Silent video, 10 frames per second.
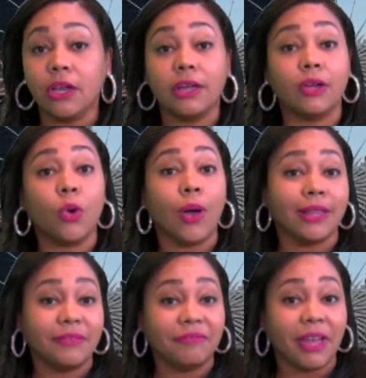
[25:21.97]
going to
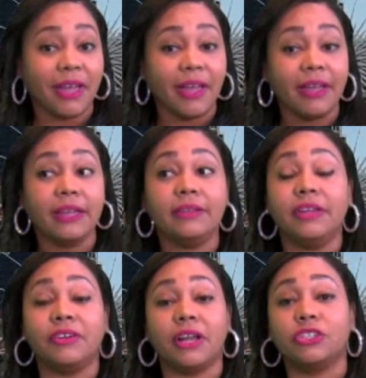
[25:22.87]
qualify,
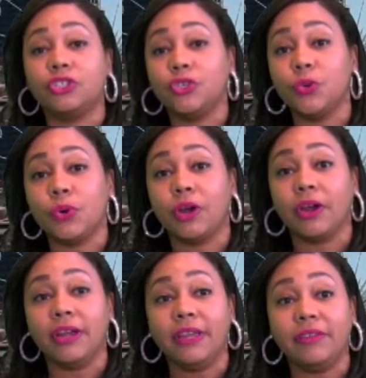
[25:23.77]
they're not
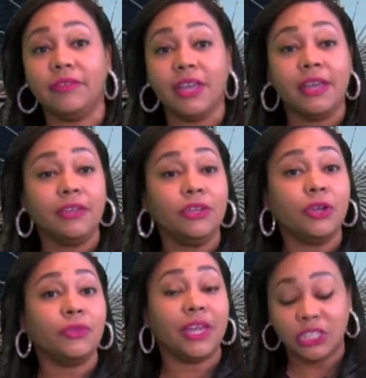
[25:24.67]
sure if, you
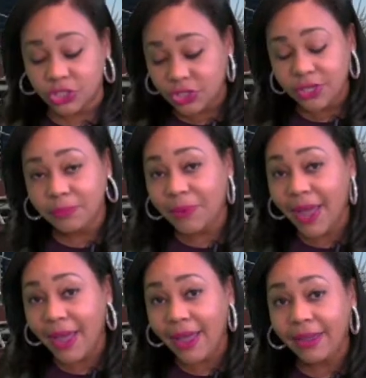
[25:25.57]
know, they should
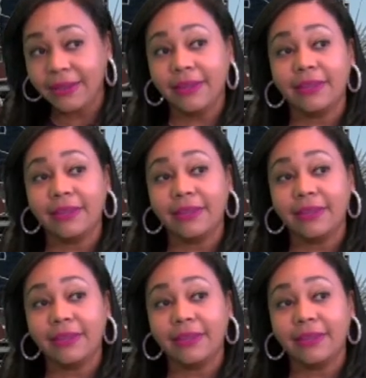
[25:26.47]
buy,